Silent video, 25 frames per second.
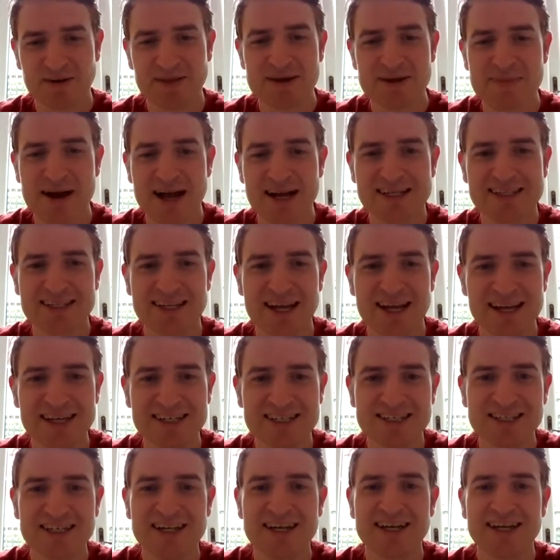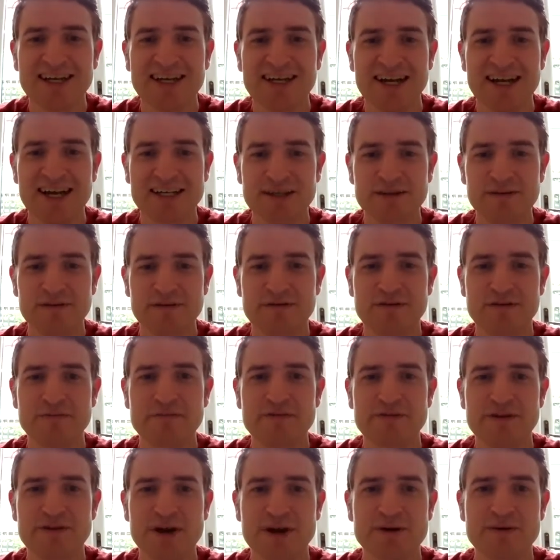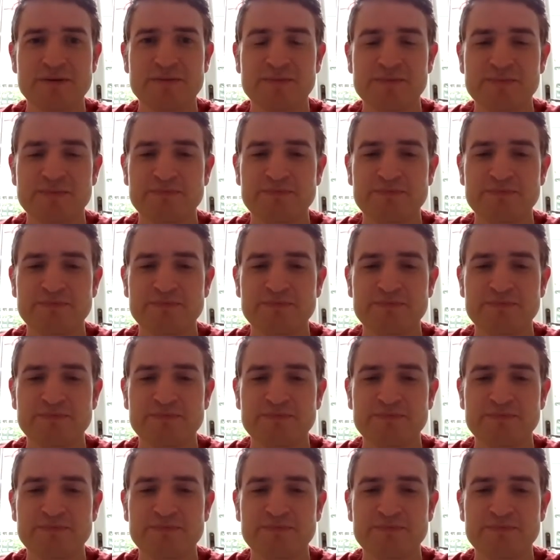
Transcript: on the backstage, hidden from view.